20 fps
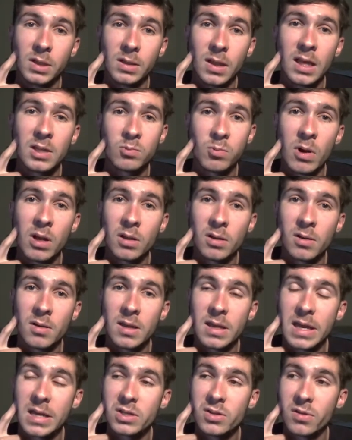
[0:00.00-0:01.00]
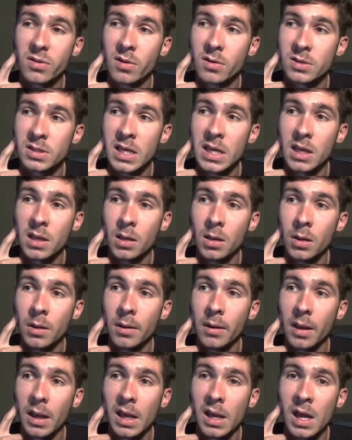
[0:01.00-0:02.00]
That's well under the age of thirteen,
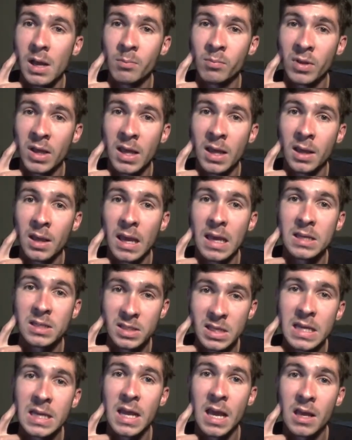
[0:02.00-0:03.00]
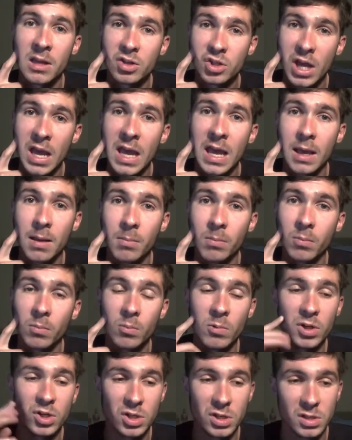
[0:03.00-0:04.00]
and I'm playing a teenage game,
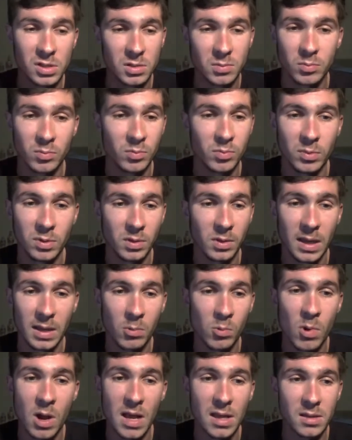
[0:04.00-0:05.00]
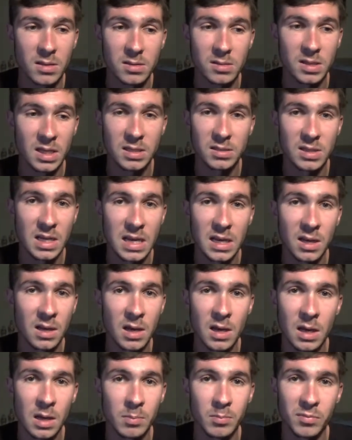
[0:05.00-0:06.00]
which is like what, sixteen and
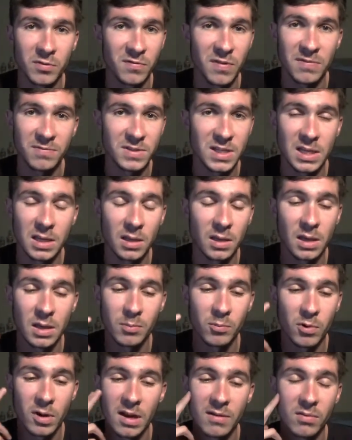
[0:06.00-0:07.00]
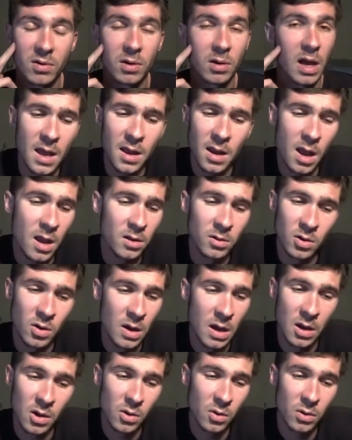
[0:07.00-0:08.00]
up, fifteen and up, whatever. I I don't
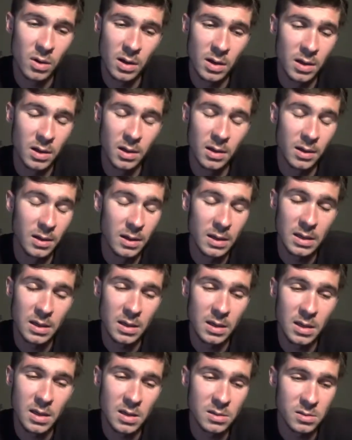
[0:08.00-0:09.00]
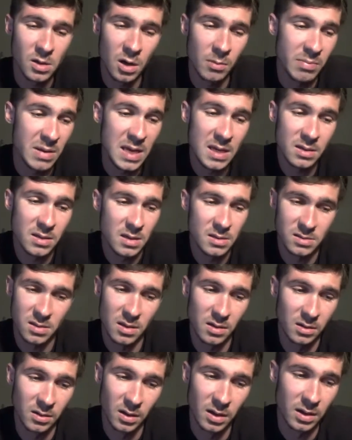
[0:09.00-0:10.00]
know how uh. E S R B does
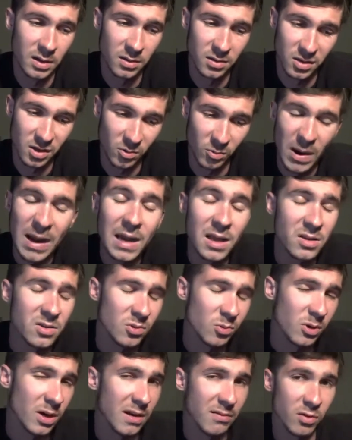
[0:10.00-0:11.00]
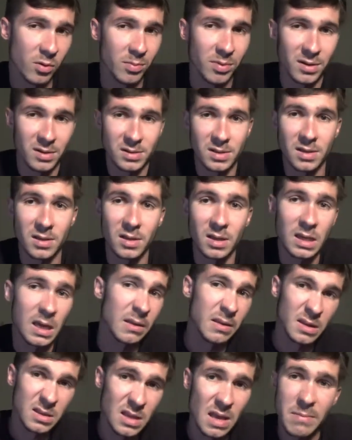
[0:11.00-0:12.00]
their uh, their ratings or whatever, but uh,
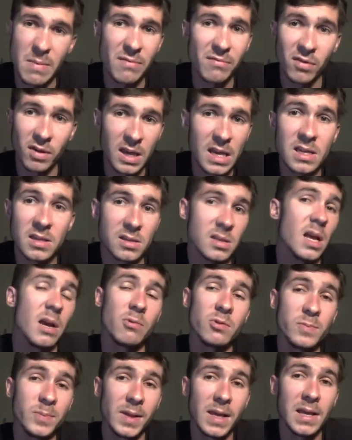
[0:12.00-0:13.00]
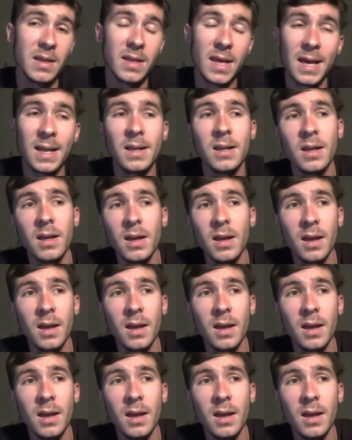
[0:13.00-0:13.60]
yeah, that's not meant for kids, and I was playing that.